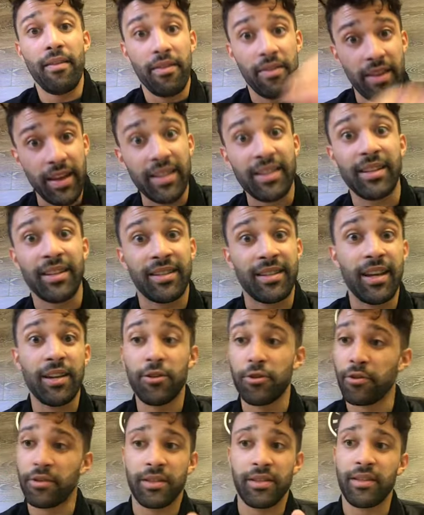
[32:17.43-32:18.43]
this
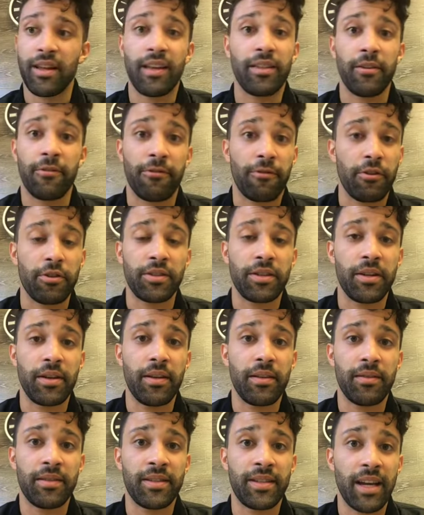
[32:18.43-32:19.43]
essential this is not the first
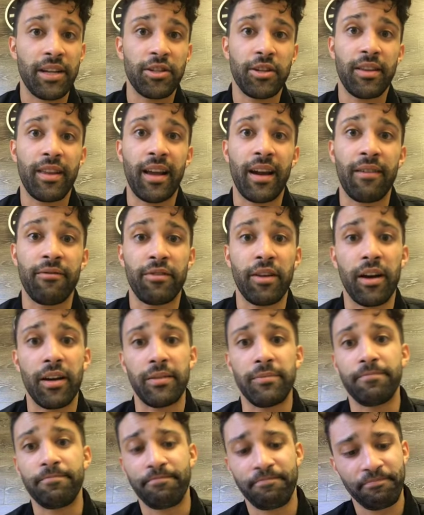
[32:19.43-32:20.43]
session that i've
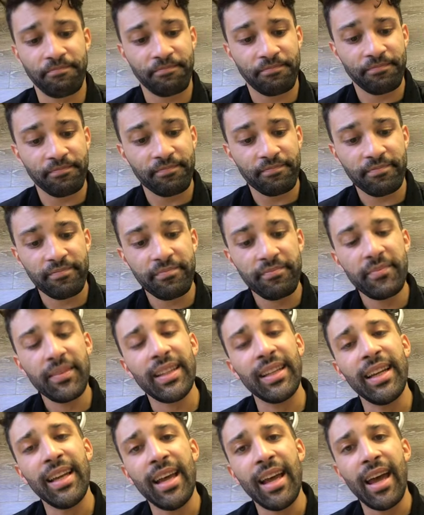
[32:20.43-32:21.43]
done
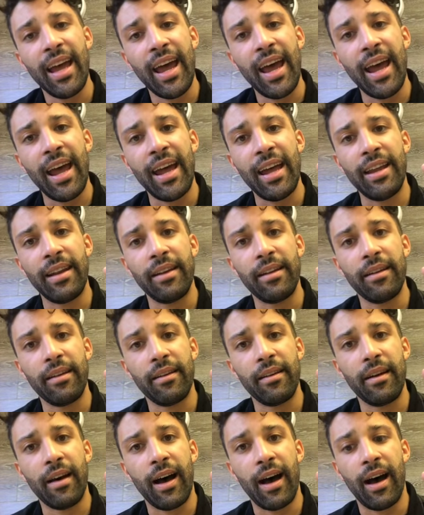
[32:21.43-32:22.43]
and
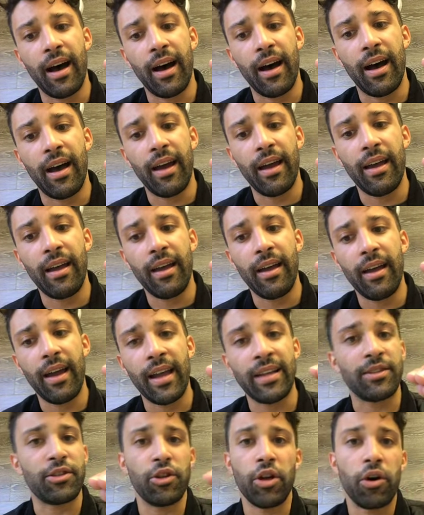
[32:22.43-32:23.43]
uh,
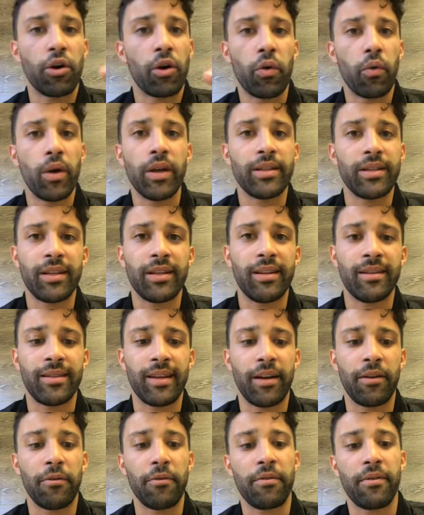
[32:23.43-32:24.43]
it's no coincidence
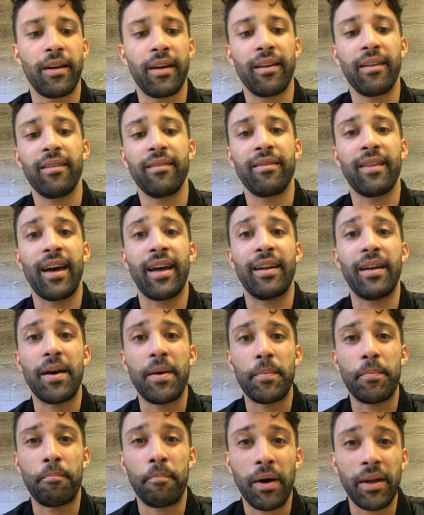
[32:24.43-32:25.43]
i don't think that
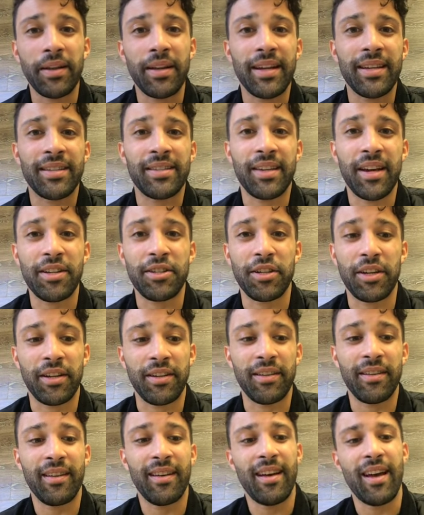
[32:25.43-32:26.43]
monday's
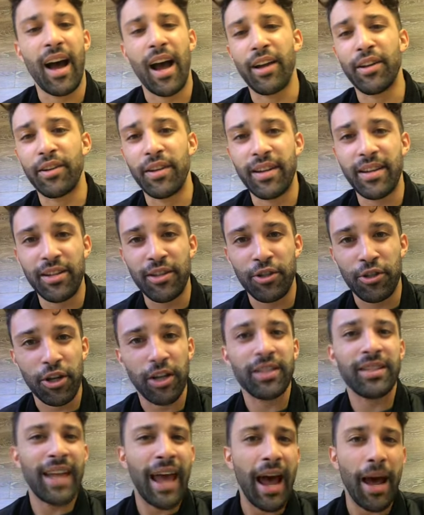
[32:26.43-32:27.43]
session i
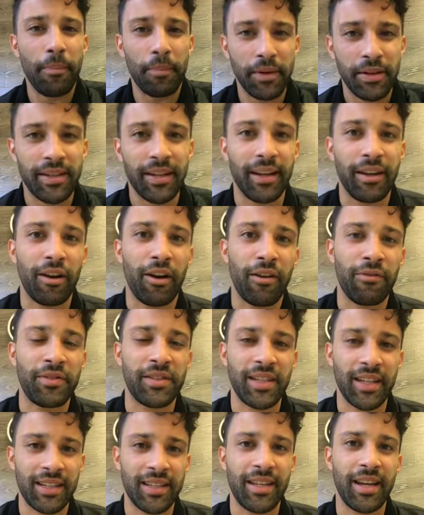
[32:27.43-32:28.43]
just happened to get off
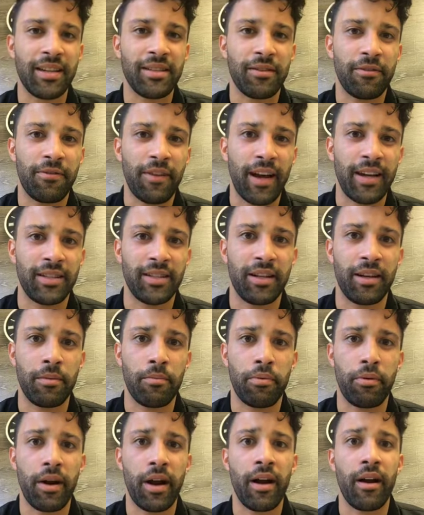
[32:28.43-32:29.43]
six days of fasting
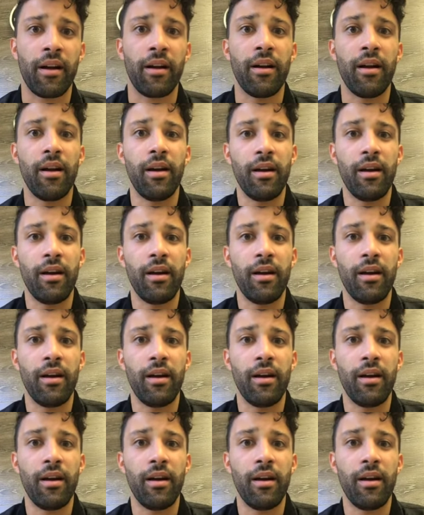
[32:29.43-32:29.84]
and prayer,